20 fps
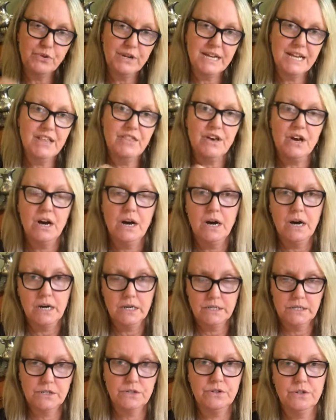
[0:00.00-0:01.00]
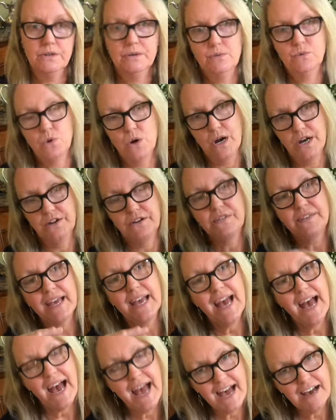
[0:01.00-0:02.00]
breathe under the water.
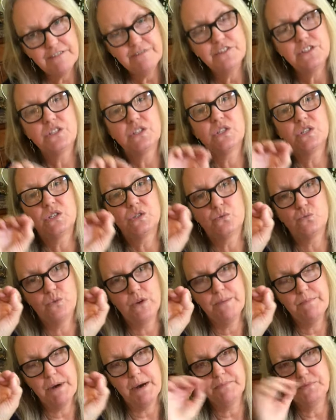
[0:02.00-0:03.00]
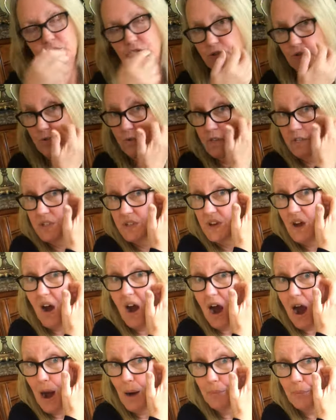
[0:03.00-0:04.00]
They have to swim up to the
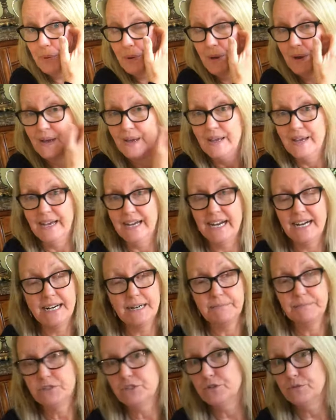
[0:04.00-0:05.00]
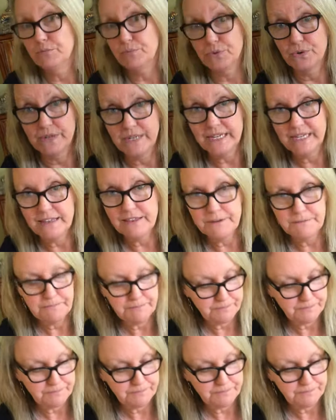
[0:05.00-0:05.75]
top um, to breathe.